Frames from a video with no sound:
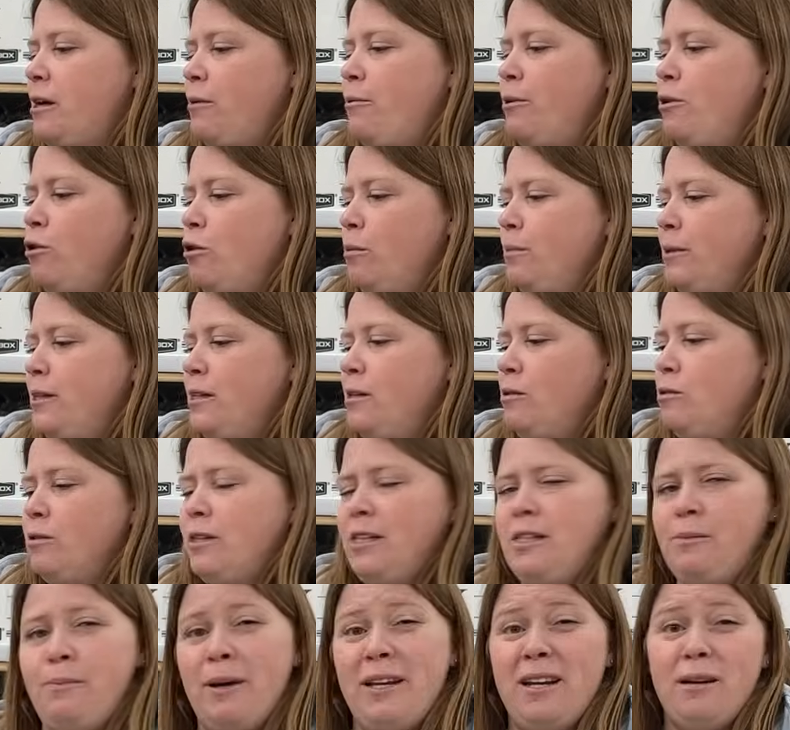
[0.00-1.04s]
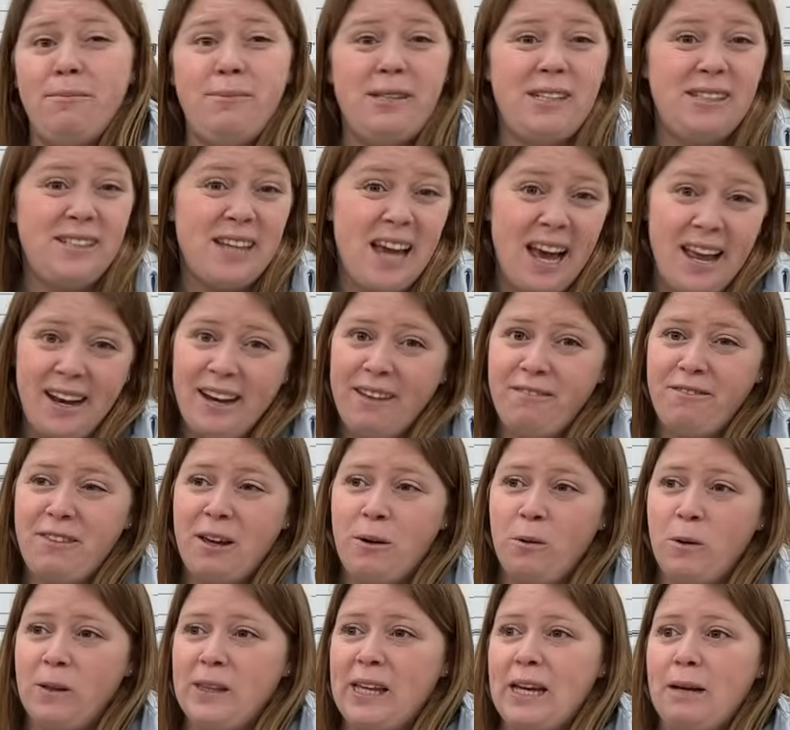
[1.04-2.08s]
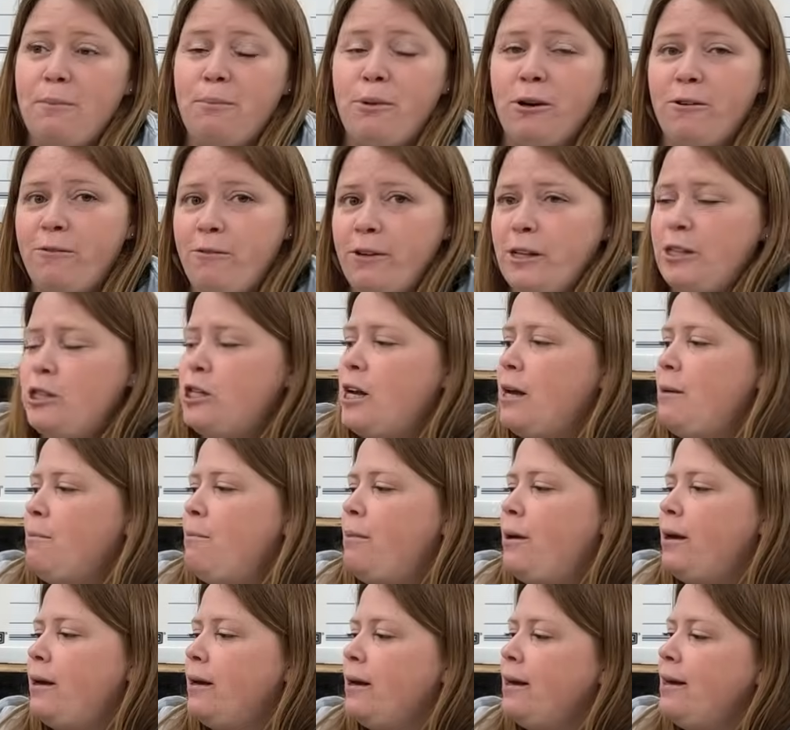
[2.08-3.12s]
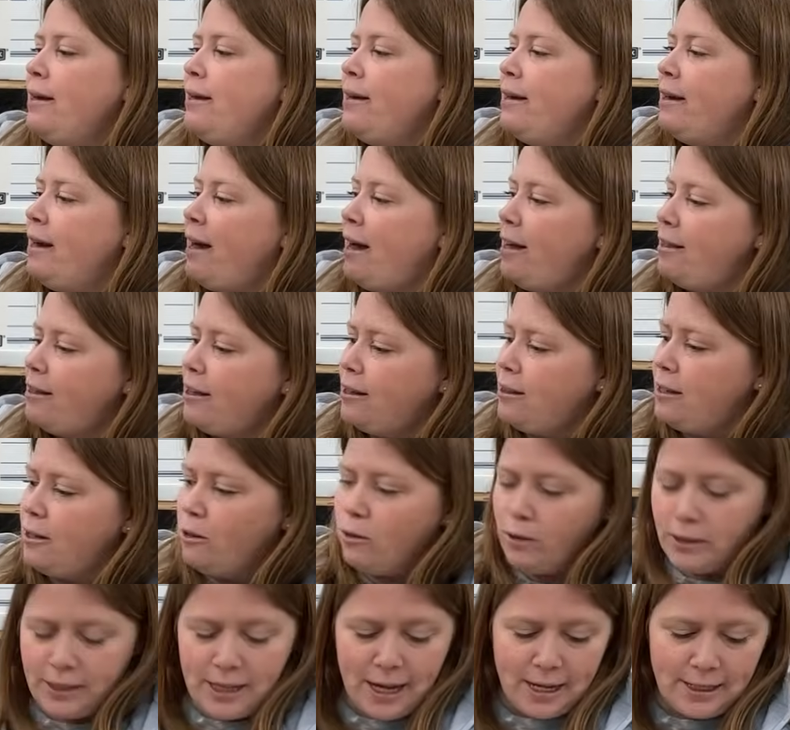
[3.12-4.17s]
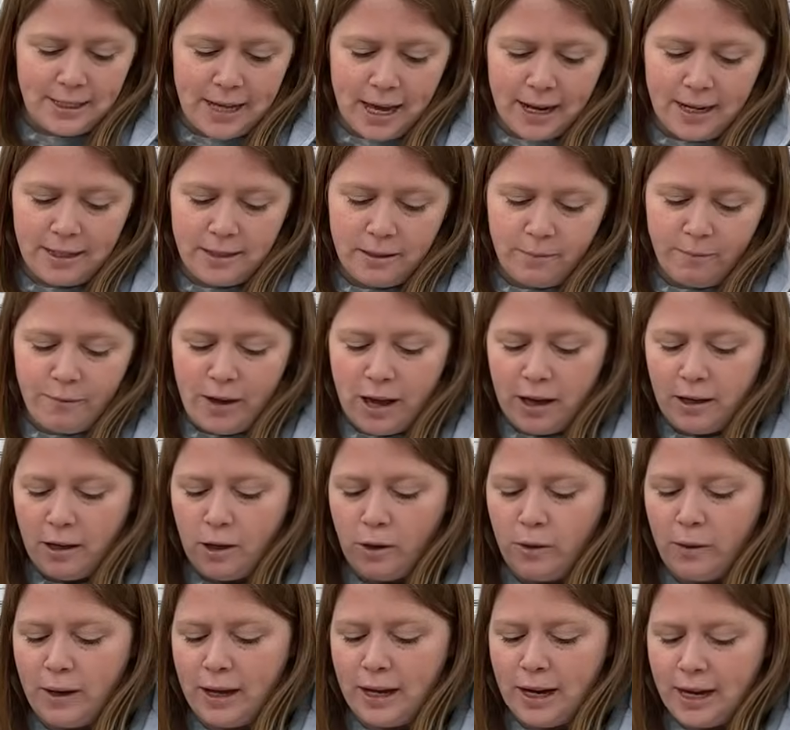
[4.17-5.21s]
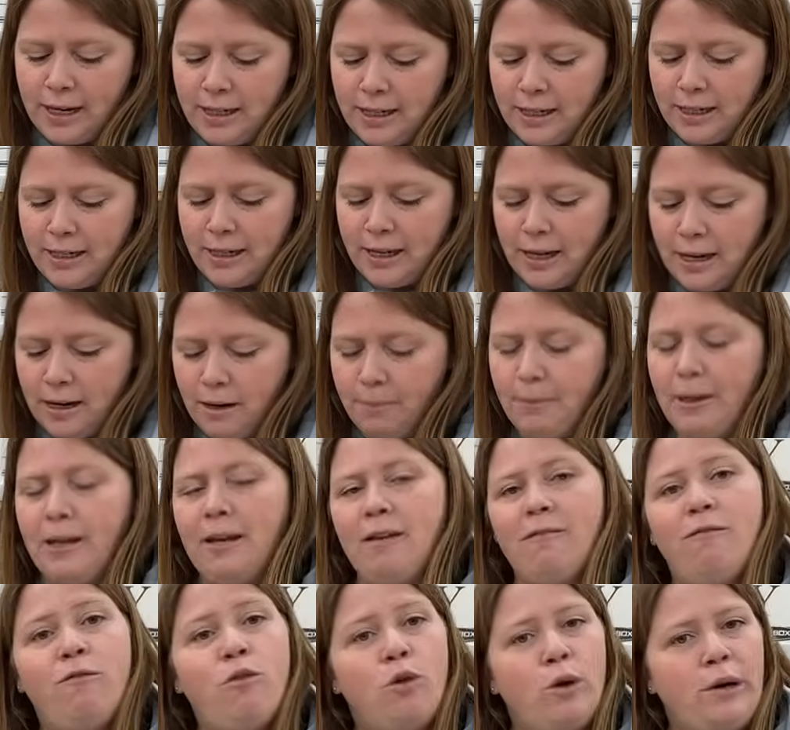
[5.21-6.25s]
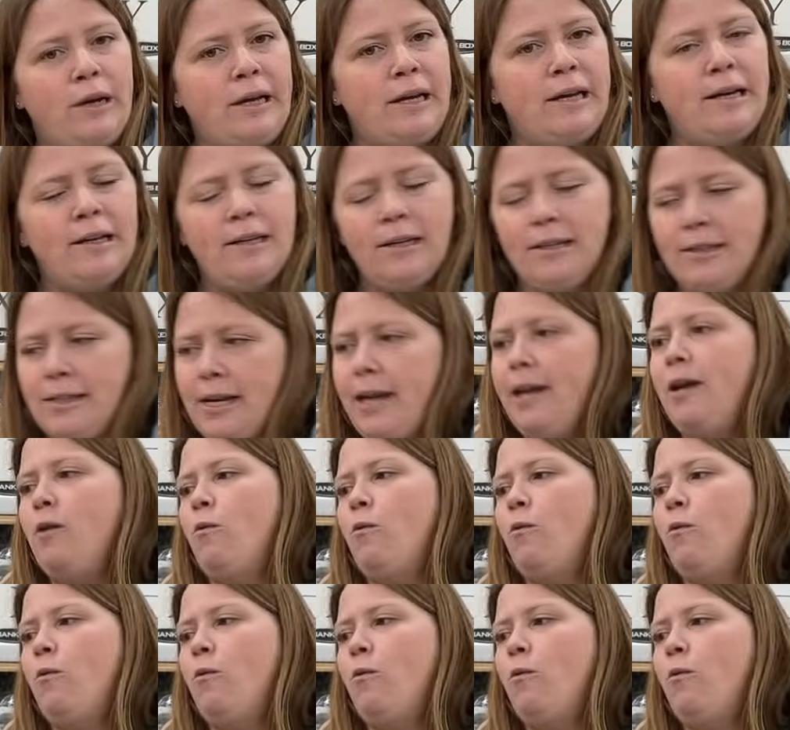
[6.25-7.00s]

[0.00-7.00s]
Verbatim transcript: I would normally only spend up to ten if they were in like perfect shape, but I thought the Gore-Tex added some value, and I did end up getting forty. It did take a